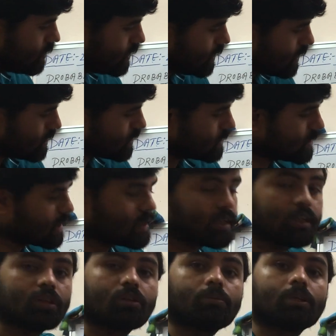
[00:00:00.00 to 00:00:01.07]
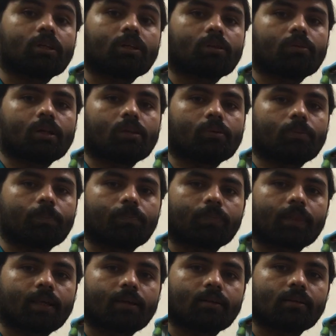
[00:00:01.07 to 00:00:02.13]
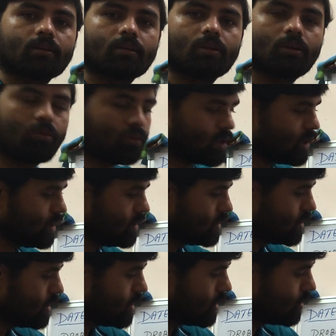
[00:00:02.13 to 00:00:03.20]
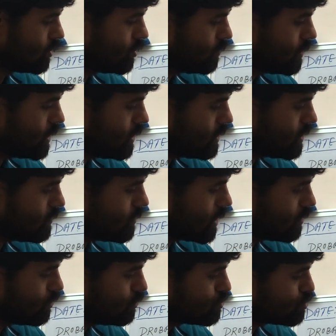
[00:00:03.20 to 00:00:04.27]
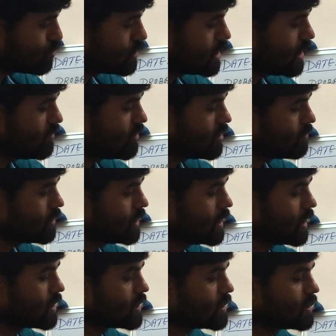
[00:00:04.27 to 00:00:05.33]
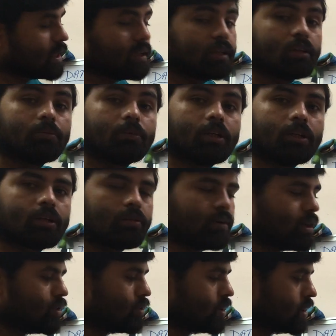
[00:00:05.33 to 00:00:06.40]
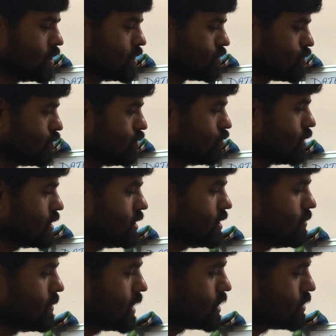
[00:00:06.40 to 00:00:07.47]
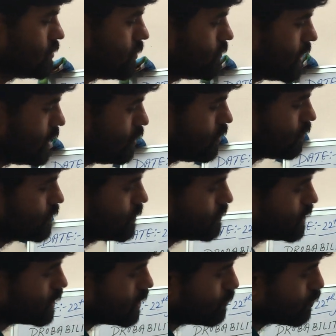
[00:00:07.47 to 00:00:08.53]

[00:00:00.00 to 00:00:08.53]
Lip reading: be greater than the denominator value. Okay, numerator value should never be greater than denominator value. So what is the maximum value of numerator